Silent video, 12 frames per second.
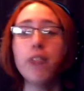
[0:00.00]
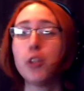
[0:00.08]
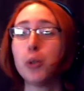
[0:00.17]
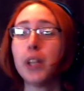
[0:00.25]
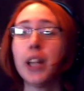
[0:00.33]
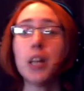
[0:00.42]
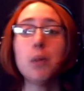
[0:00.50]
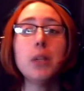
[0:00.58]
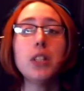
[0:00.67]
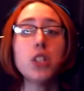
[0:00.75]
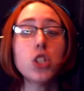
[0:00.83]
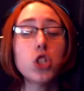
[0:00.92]
If you would like
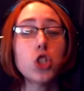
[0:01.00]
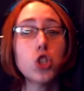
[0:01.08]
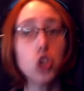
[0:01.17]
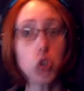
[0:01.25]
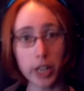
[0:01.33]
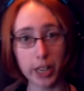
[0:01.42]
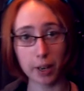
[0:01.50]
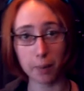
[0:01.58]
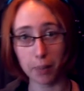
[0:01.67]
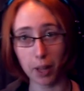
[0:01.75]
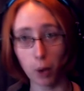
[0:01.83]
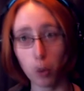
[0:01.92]
me to
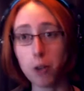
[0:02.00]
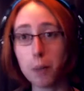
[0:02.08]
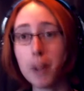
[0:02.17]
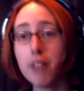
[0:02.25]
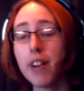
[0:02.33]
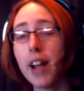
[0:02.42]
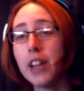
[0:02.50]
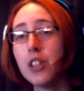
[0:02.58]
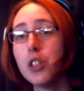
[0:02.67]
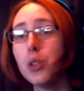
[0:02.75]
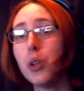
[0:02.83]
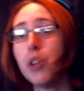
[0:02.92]
stream, that would be fine too.